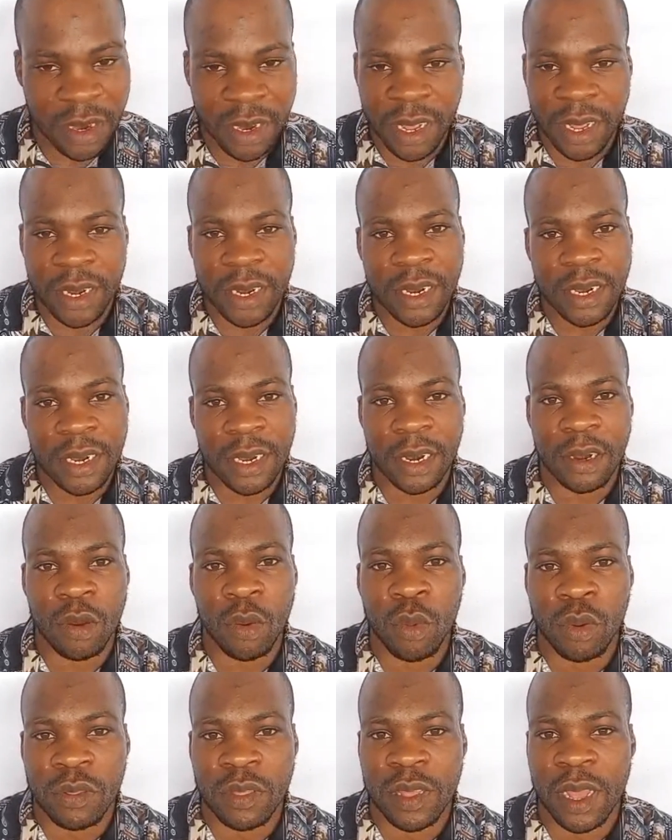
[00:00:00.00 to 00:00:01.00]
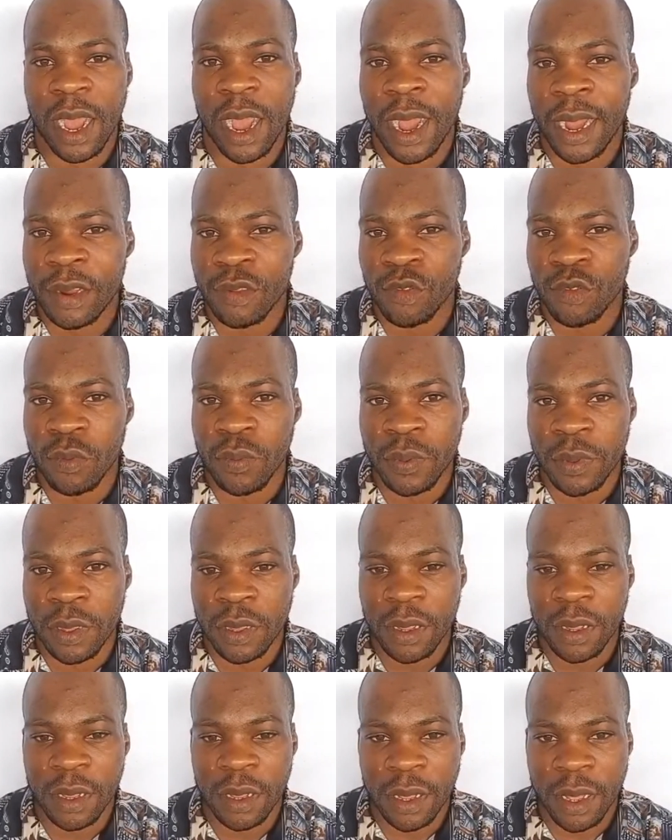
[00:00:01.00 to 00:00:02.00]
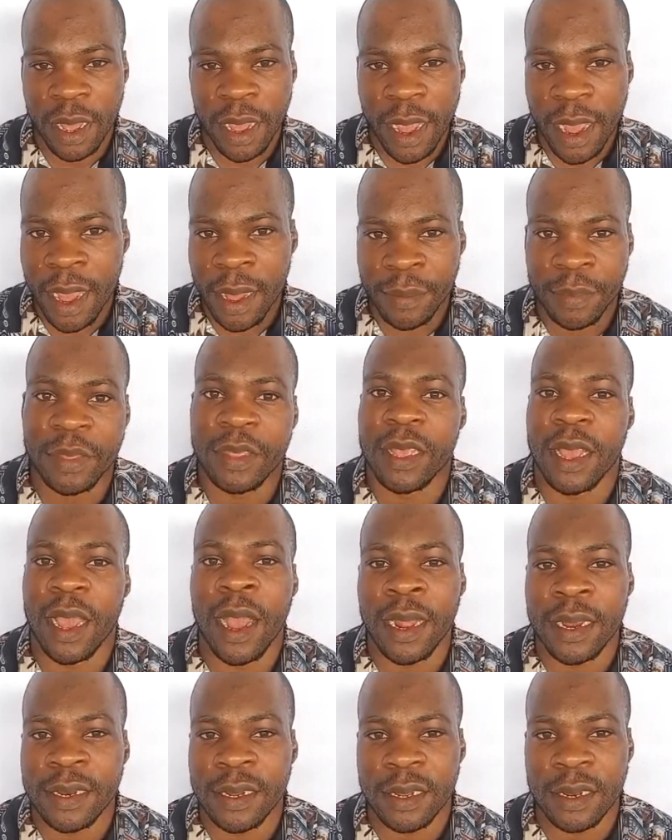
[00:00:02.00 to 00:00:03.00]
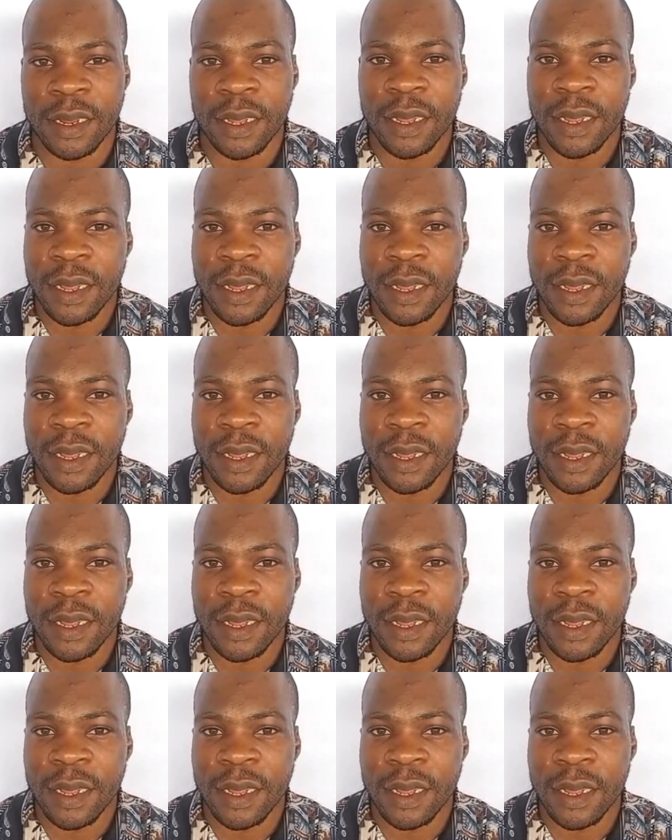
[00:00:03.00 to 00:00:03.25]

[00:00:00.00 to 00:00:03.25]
they don't want their hand to be empty handed.